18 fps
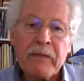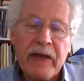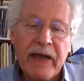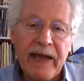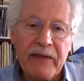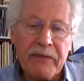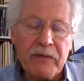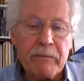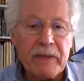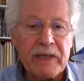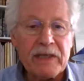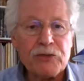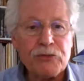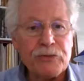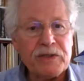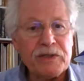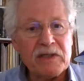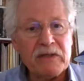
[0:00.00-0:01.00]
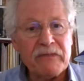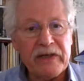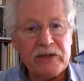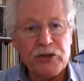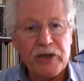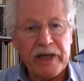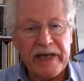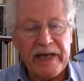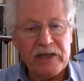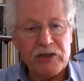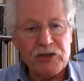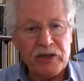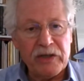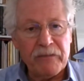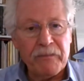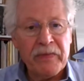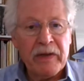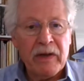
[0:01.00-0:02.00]
and the ministries of
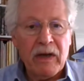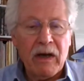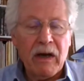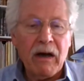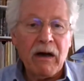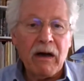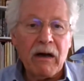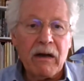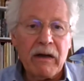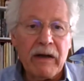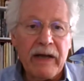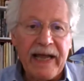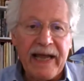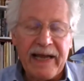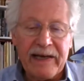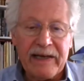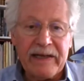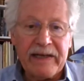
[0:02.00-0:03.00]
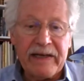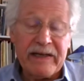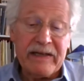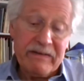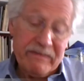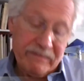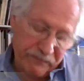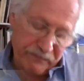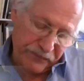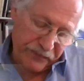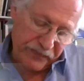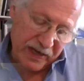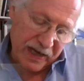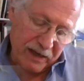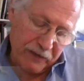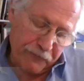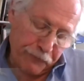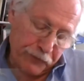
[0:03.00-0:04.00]
education. And
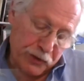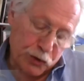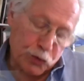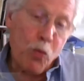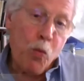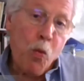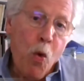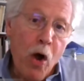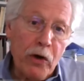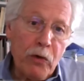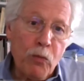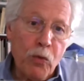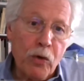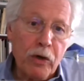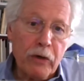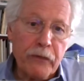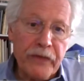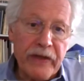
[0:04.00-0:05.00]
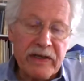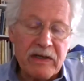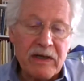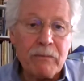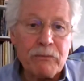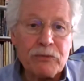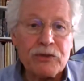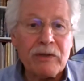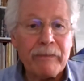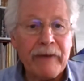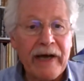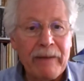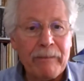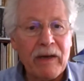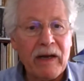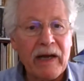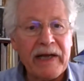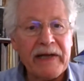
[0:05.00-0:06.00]
if there's one word that comes to
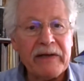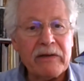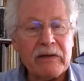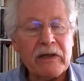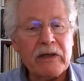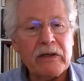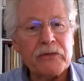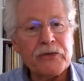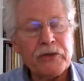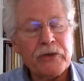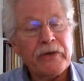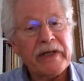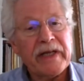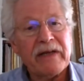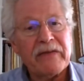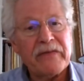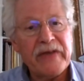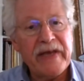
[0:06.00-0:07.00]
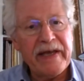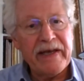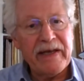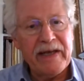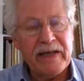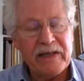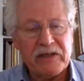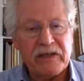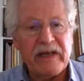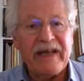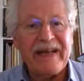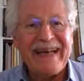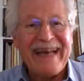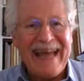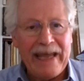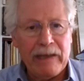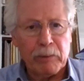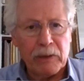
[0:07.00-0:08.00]
my mind concerning ADEA, it's
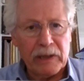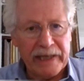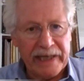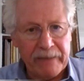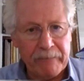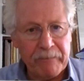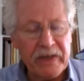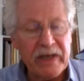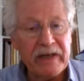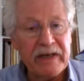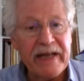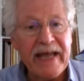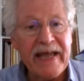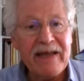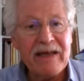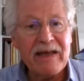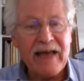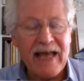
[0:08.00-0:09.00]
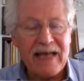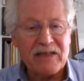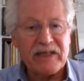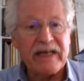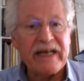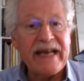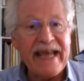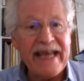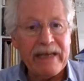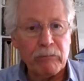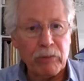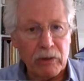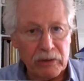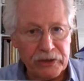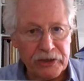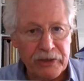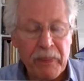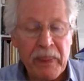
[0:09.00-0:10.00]
enabling. ADEA has
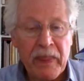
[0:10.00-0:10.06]
enabled